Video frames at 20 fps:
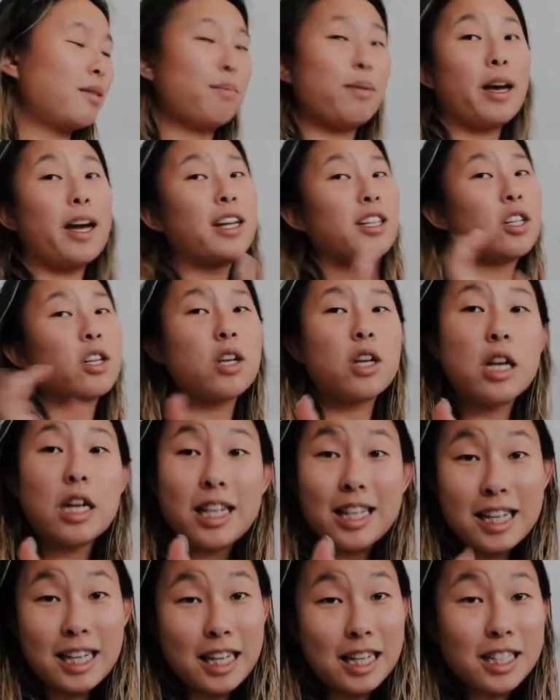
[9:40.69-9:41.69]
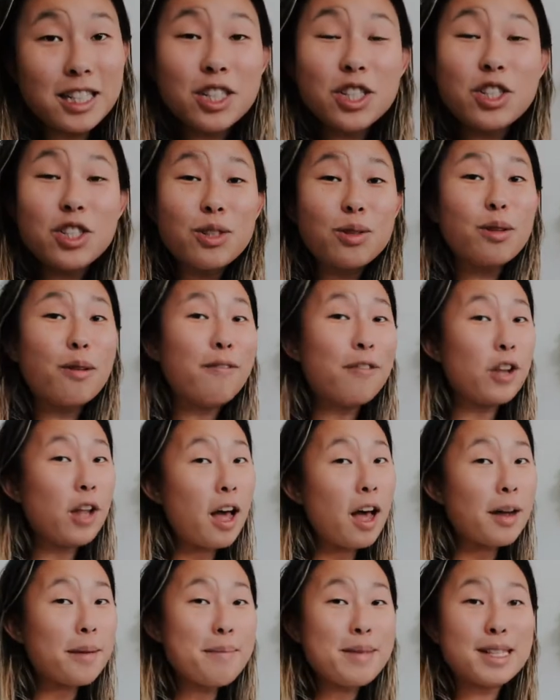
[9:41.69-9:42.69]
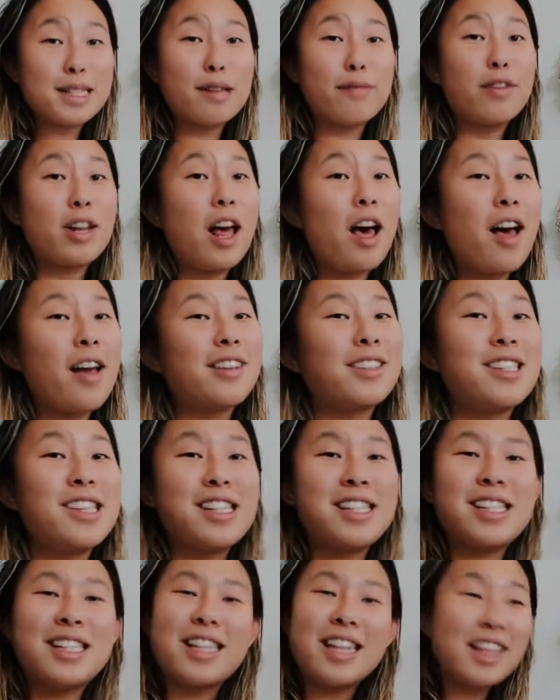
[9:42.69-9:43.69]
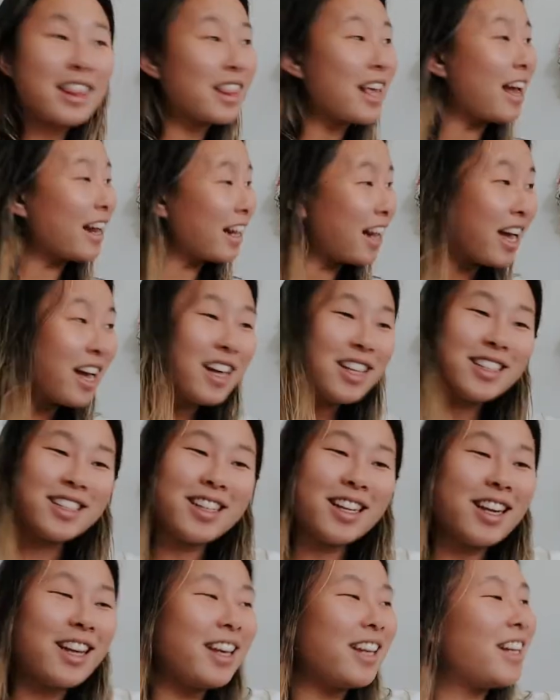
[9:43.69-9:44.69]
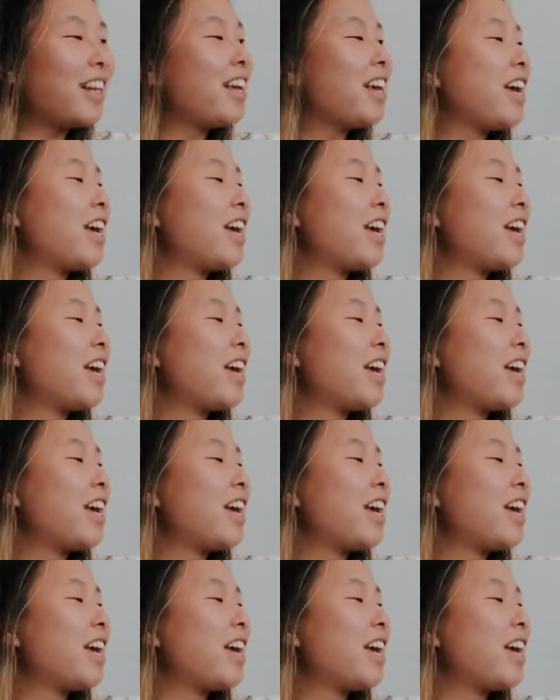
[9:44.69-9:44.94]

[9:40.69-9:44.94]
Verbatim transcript: but need to do the Vlogmas vlog, need to get that content.